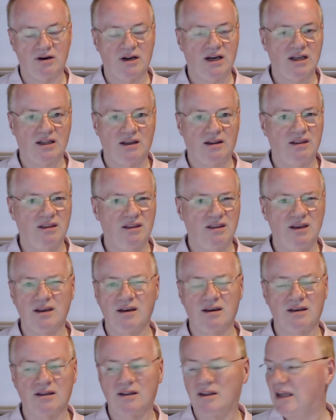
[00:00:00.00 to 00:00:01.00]
And I
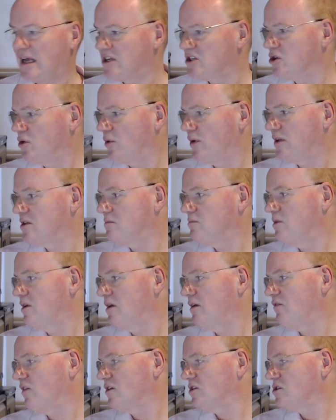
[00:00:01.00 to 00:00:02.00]
think that's going to be,
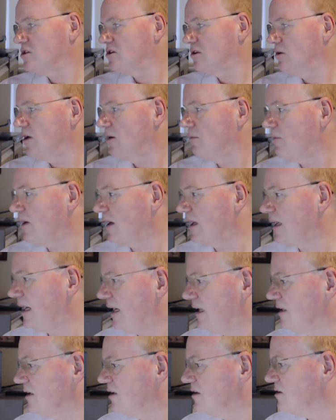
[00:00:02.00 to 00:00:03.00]
if I just look at my
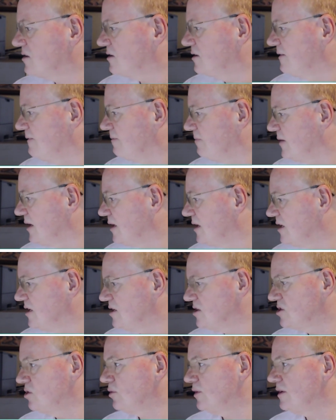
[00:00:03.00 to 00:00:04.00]
calendar,
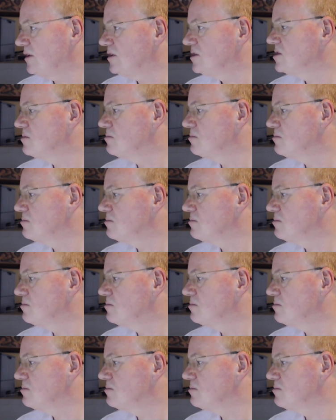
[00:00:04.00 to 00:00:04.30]
is going to